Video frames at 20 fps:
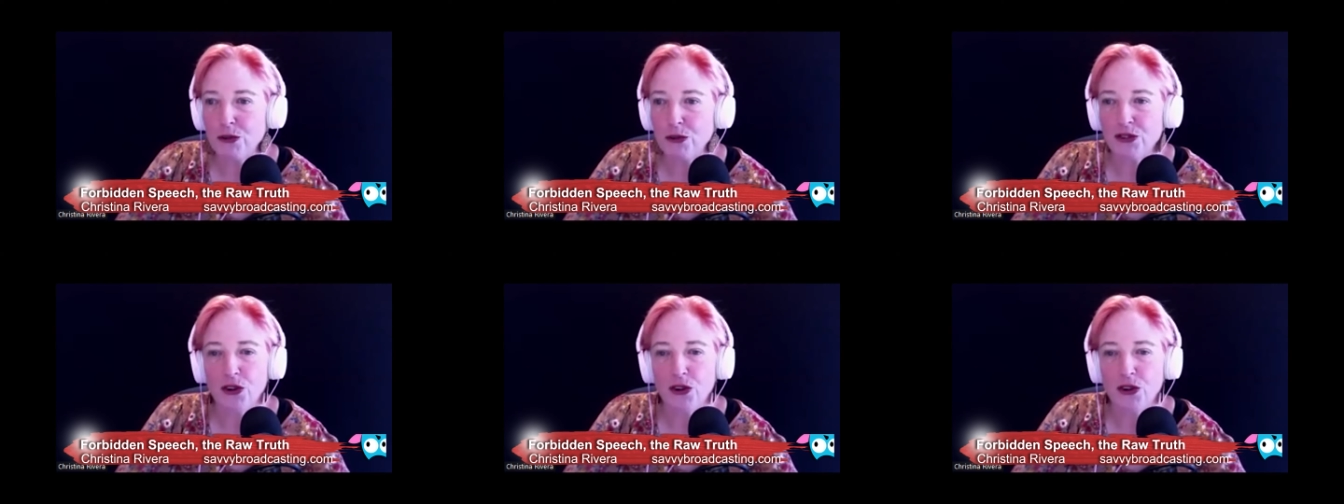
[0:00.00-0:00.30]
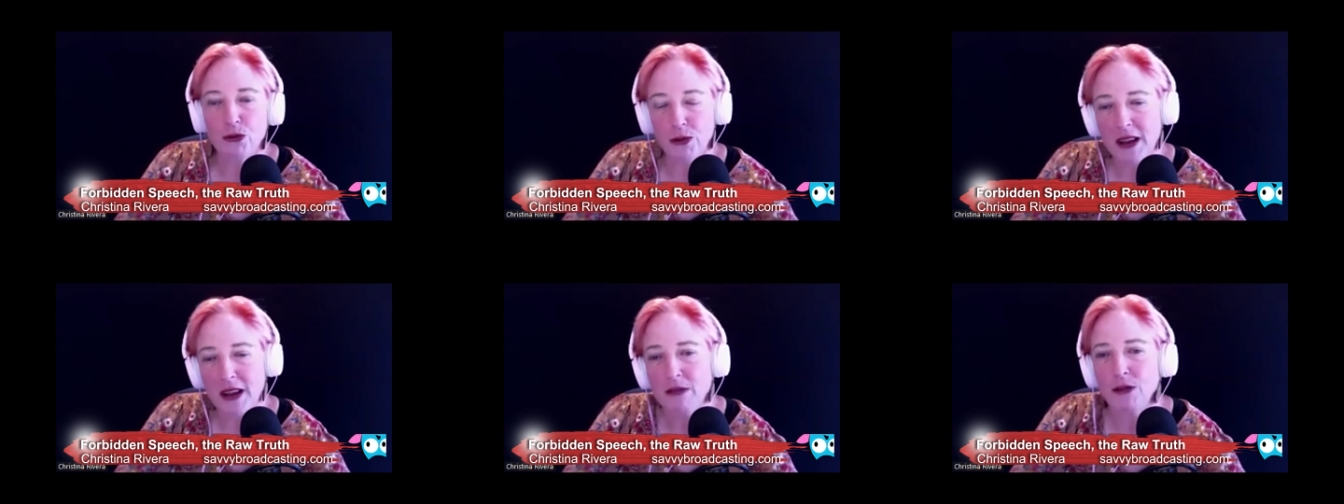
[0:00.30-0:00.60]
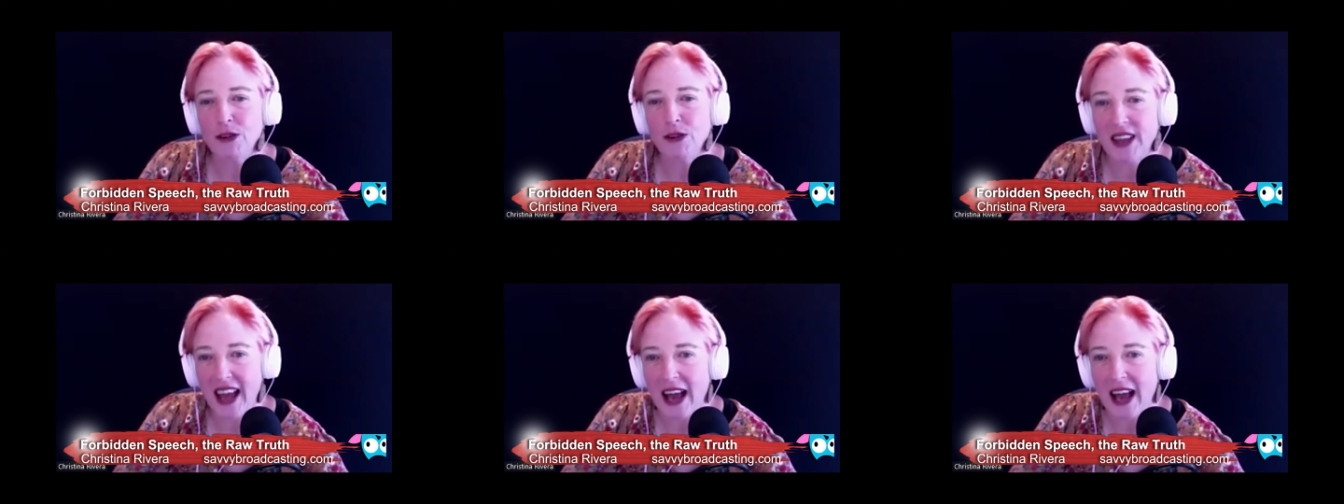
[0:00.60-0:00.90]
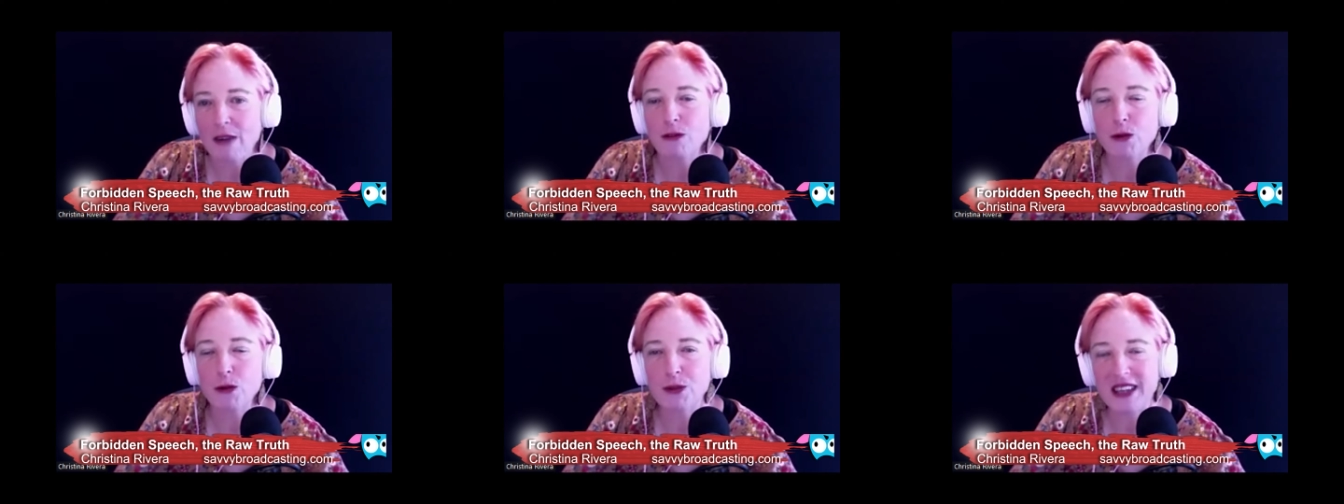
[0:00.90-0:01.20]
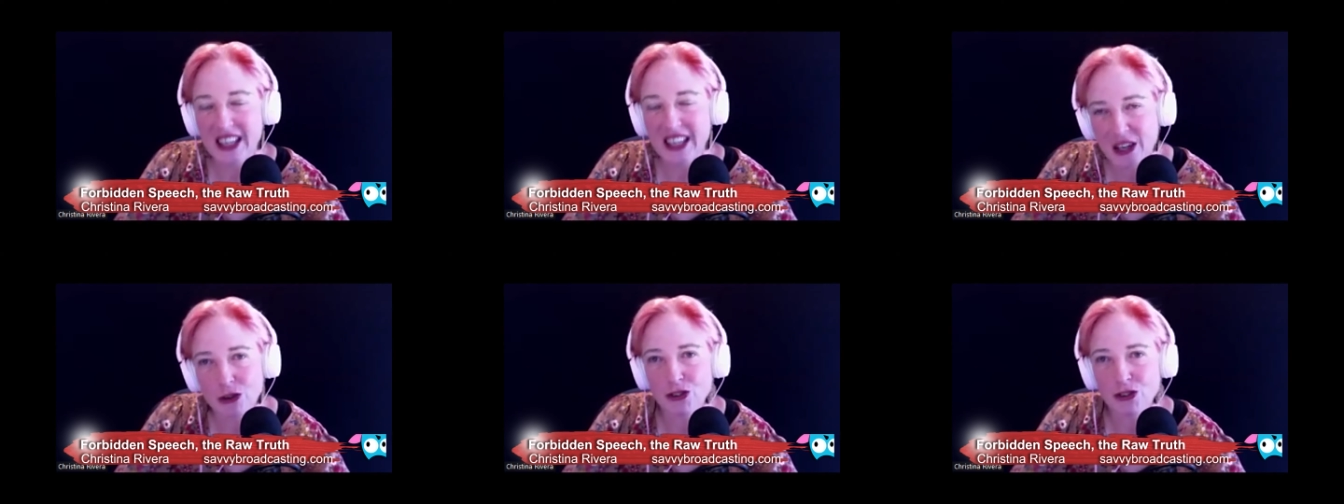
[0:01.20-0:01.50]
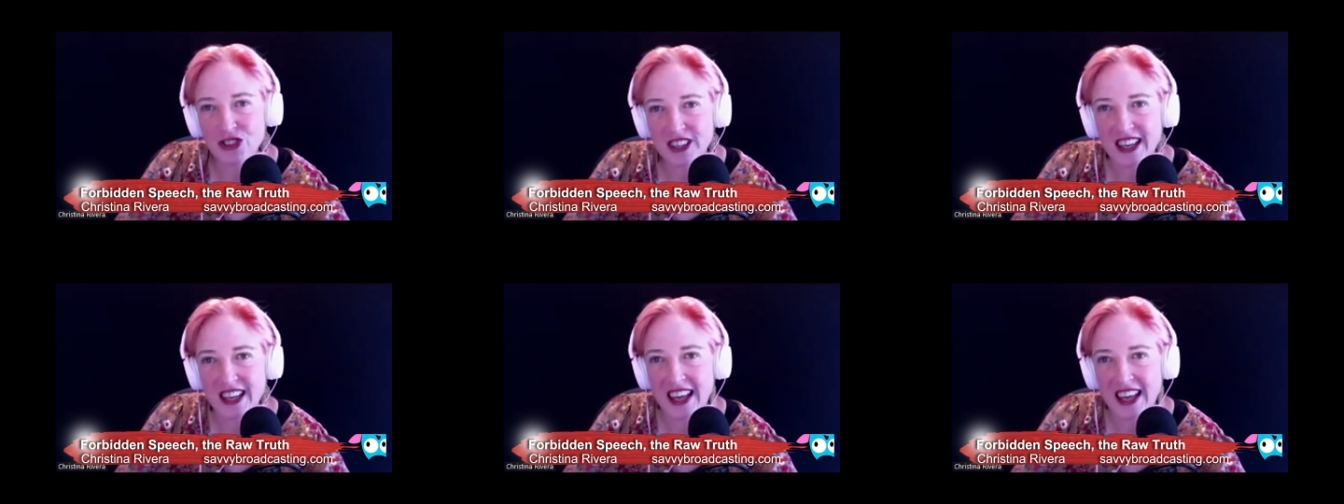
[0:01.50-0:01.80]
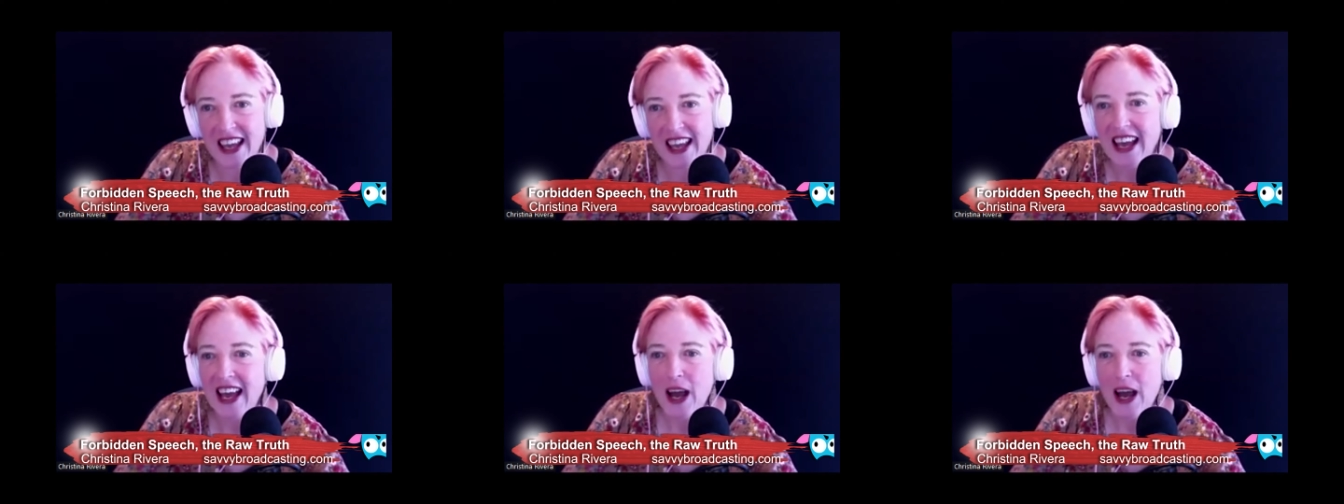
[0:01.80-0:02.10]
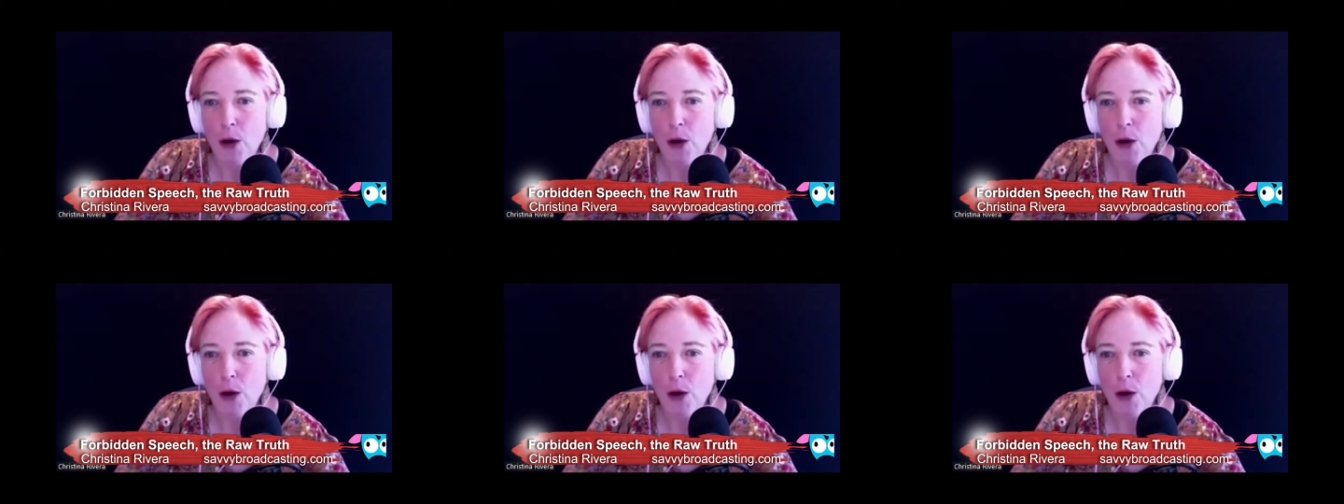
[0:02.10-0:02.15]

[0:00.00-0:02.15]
We're so grateful to have you here today.